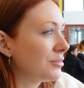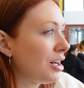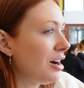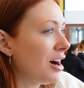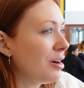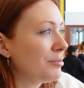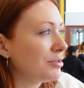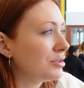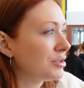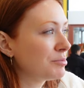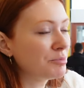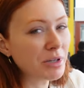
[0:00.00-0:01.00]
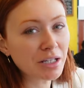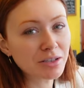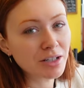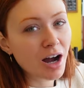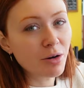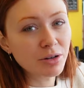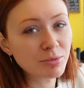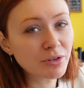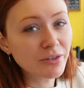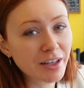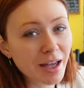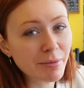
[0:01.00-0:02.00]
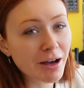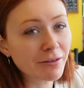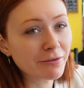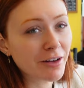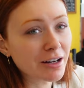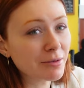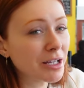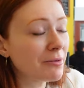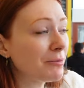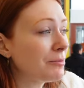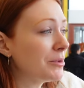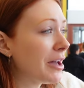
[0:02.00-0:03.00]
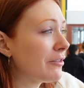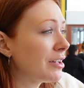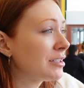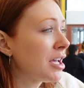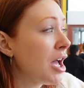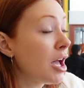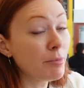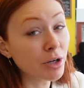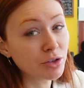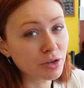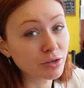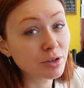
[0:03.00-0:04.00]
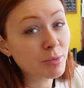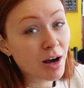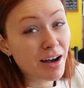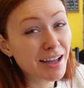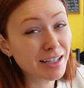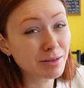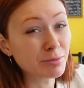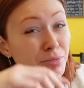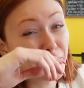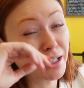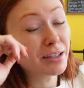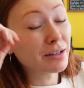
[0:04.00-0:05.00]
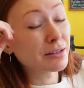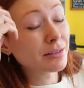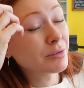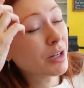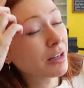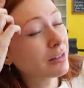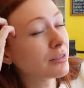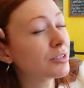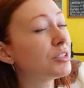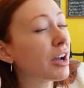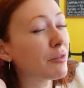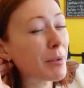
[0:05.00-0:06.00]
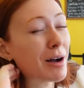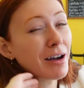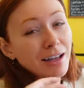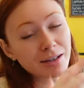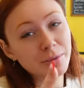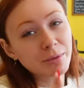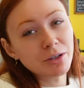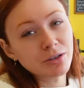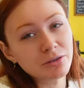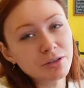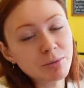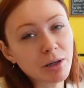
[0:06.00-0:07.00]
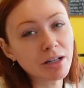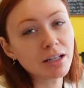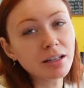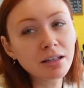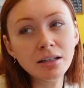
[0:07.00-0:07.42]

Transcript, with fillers: Um, I remember this big Star Wars movie came out, Phantom ne- Nevis. McDonald's parties were pretty good as well. So you'd have a party and it'd be McDonald's party.